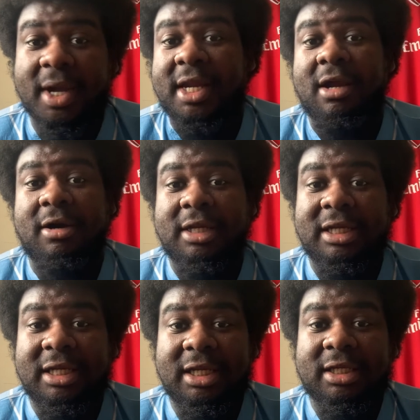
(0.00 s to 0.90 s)
they are in the
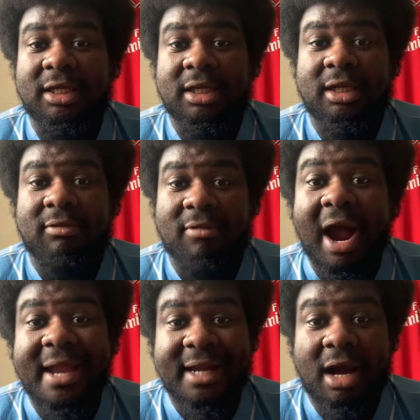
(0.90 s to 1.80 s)
league.
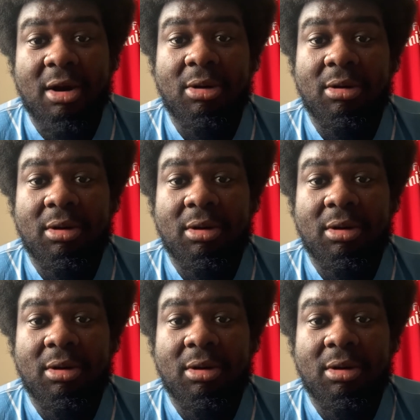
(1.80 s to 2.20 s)
Right now,